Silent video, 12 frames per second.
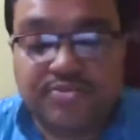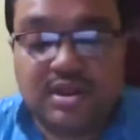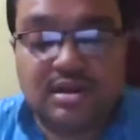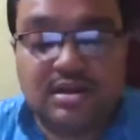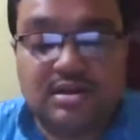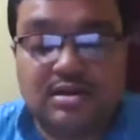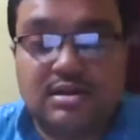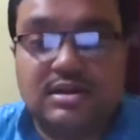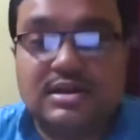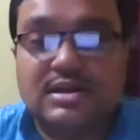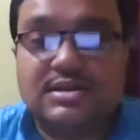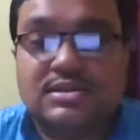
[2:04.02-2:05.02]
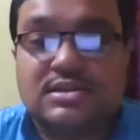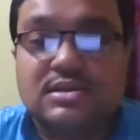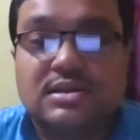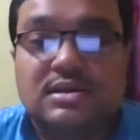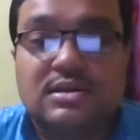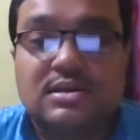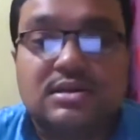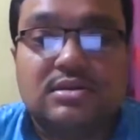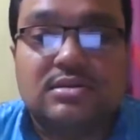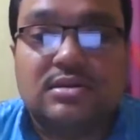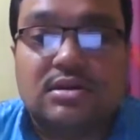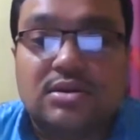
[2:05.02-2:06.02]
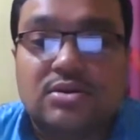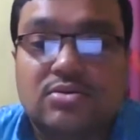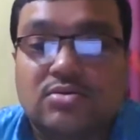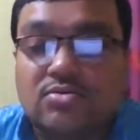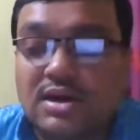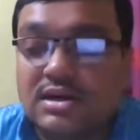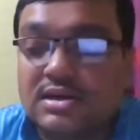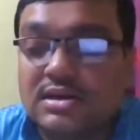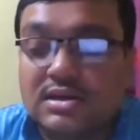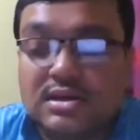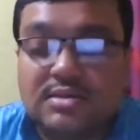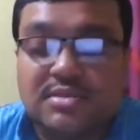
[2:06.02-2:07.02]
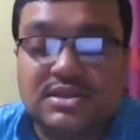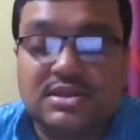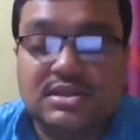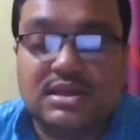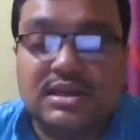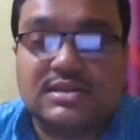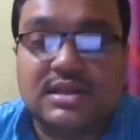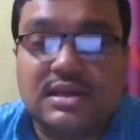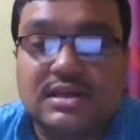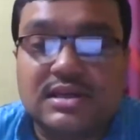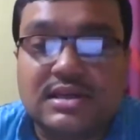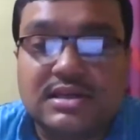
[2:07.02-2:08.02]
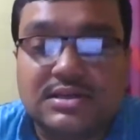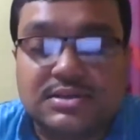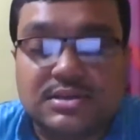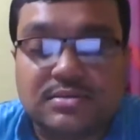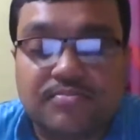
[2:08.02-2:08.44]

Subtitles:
let us know what imagery exactly is.